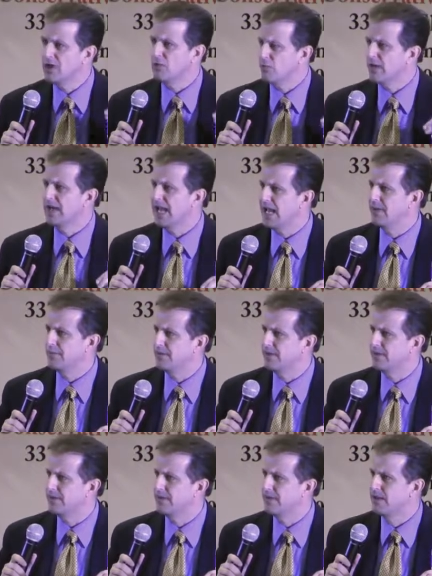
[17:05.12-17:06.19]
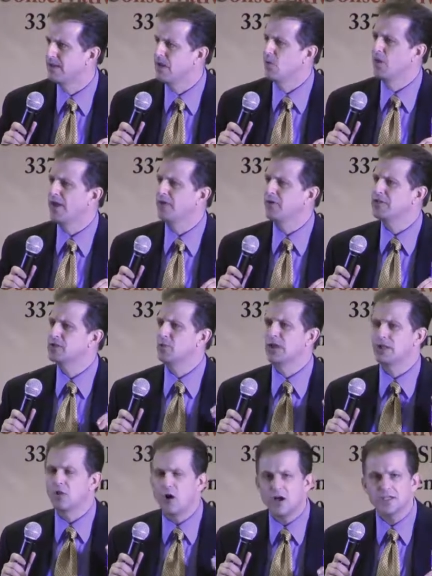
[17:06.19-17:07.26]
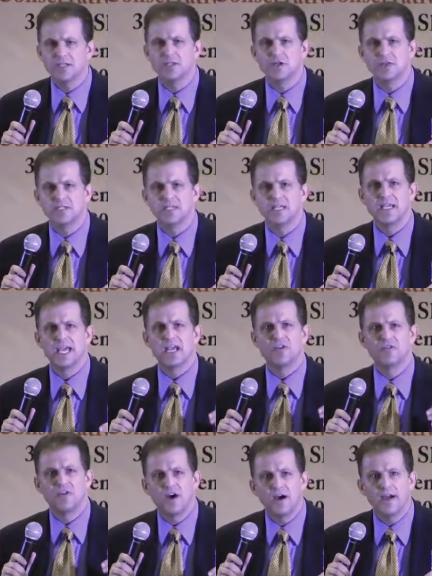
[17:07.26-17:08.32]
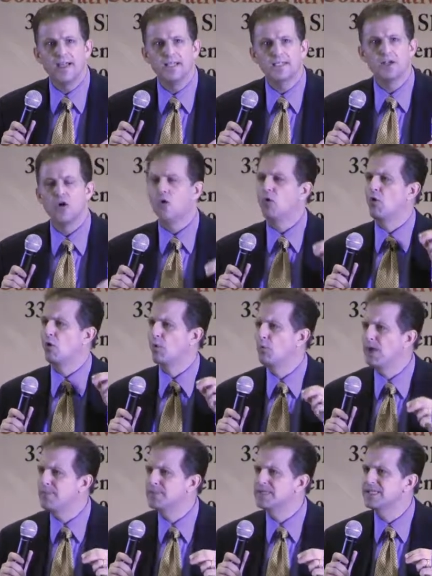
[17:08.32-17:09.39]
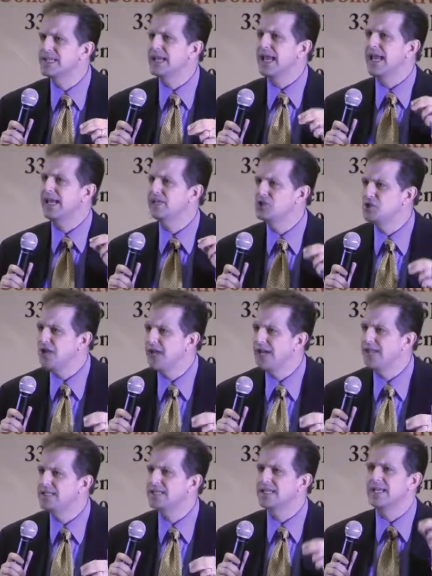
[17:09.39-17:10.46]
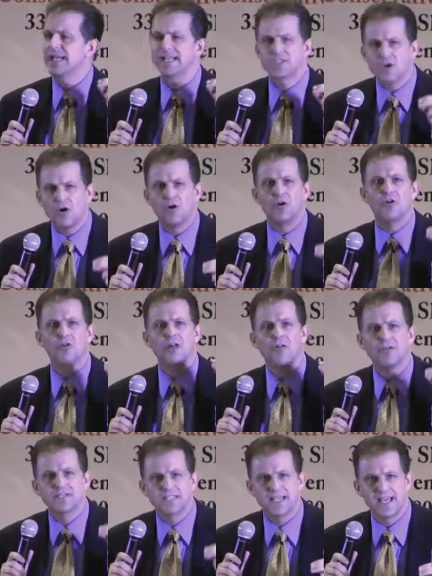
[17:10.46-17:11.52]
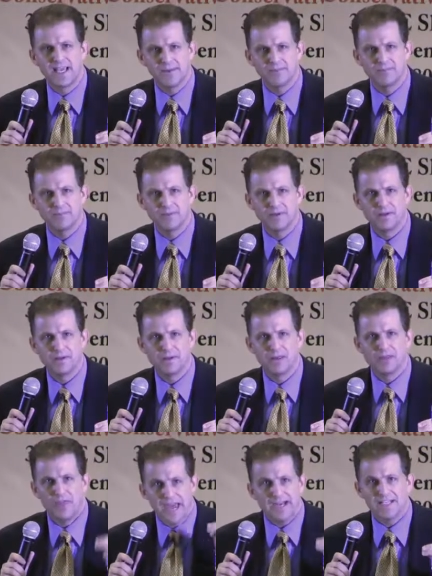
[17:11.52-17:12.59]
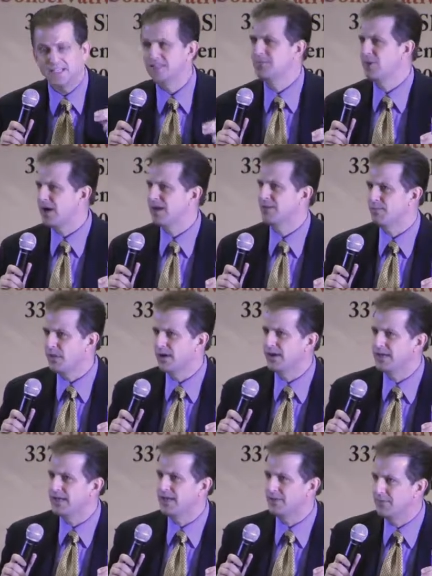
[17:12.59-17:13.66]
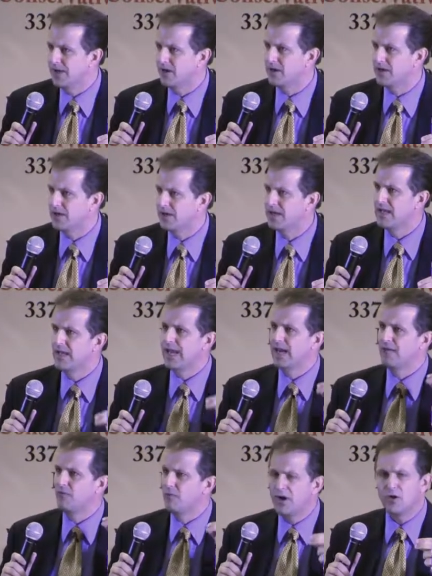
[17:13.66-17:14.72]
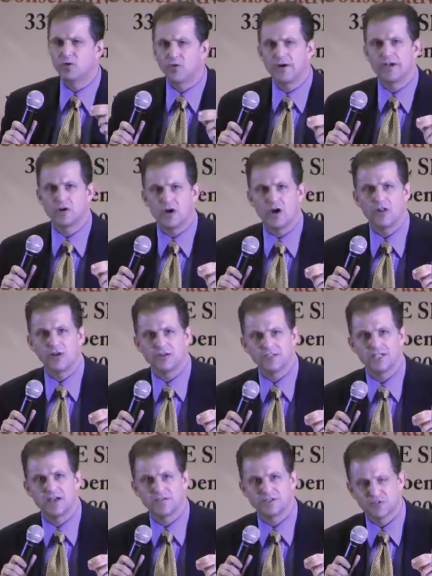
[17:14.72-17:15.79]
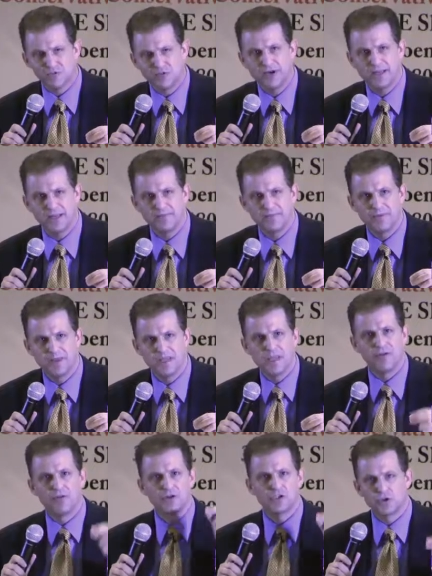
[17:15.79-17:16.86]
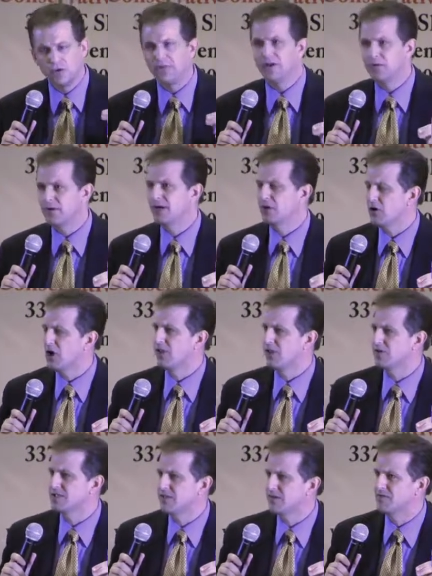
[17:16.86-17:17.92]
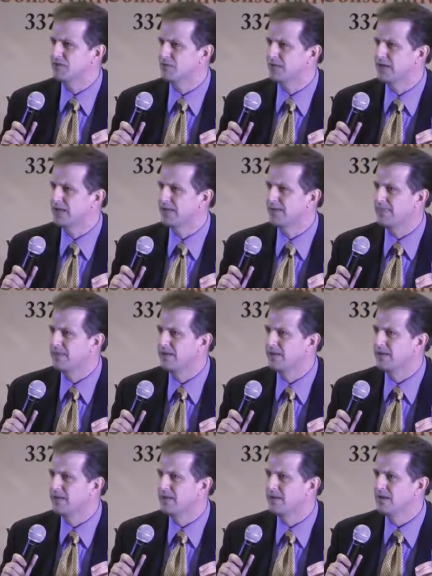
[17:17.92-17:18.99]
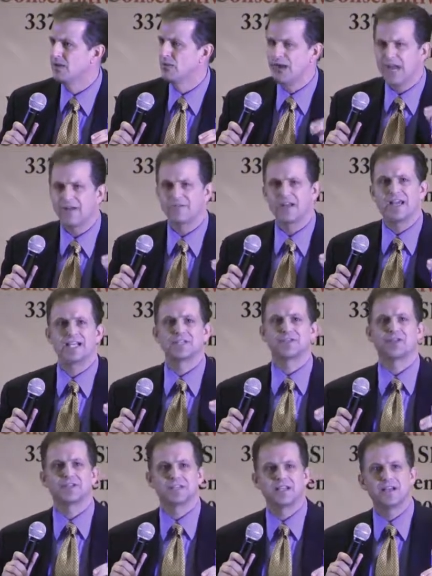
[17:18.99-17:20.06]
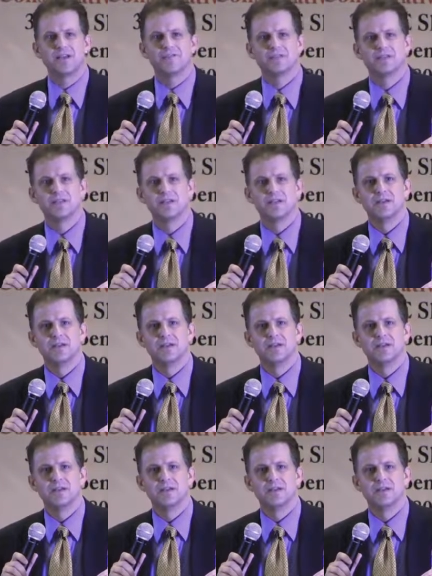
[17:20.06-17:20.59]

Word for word: at what happened. Whether it's with lawsuits and fines or whips and chains, it's all the same. That is the bottom line in America. And if we're going to call ourselves free, if we're truly going to call ourselves free, we have to ask ourselves,